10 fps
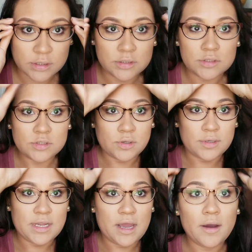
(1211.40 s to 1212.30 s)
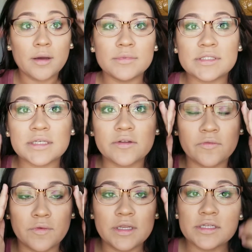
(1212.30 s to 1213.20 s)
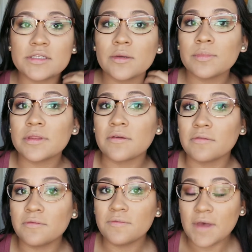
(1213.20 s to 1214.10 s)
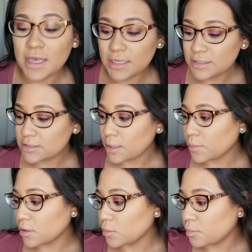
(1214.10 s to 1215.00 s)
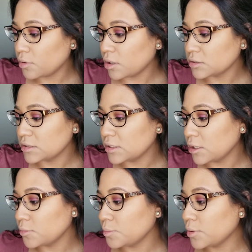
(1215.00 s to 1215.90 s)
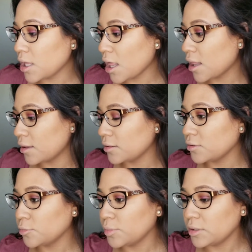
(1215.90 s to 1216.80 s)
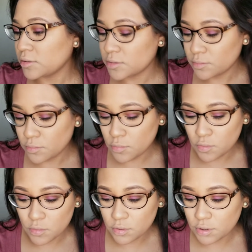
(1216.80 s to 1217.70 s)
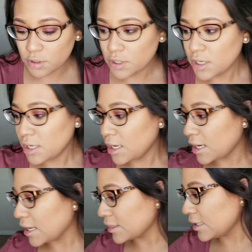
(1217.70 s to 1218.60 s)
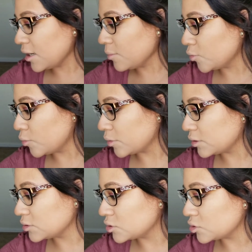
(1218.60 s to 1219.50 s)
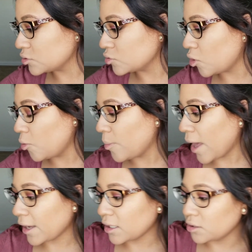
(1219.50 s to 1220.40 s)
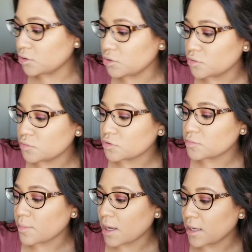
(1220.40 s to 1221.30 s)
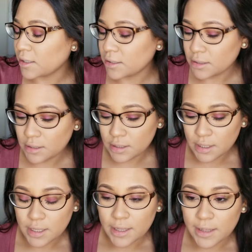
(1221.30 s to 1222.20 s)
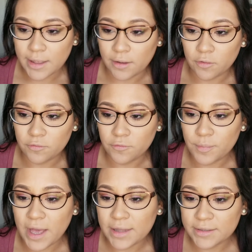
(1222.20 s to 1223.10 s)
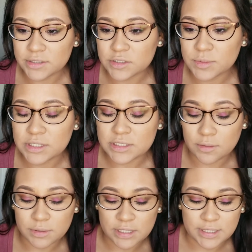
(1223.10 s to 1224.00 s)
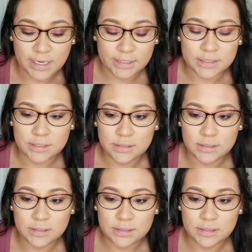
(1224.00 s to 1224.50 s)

So now I'm just gonna finish up the face. I'm gonna bronze it up a little bit more. And I think I'm going to go back and use my e.l.f. palette just because I really liked,